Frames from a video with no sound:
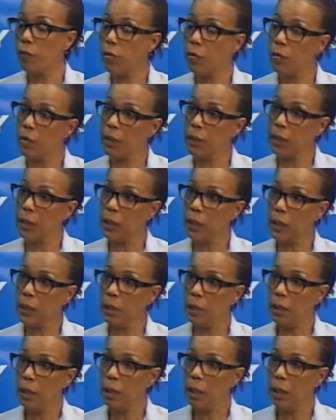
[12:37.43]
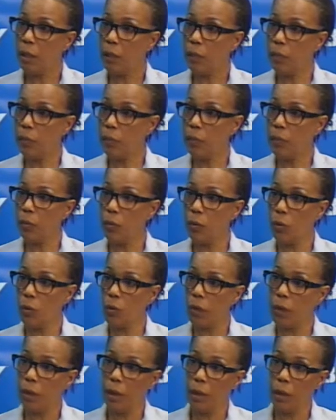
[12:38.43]
you seen people,
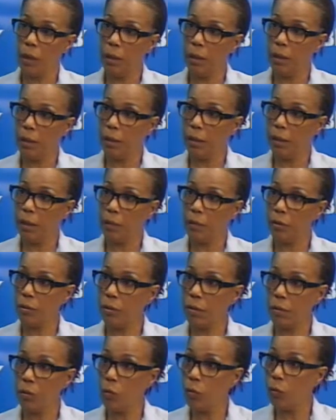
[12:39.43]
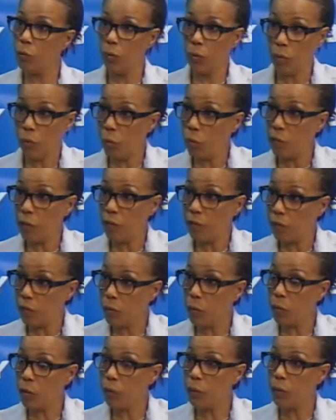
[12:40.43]
older
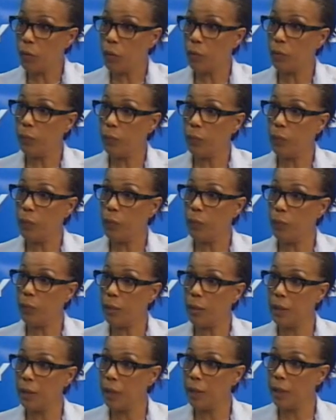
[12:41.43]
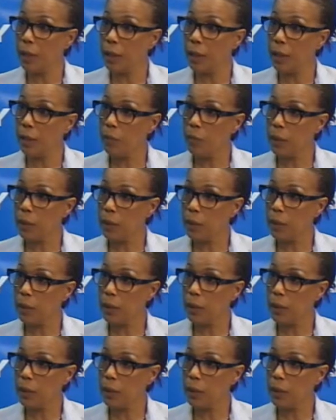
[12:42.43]
folks with these ailments?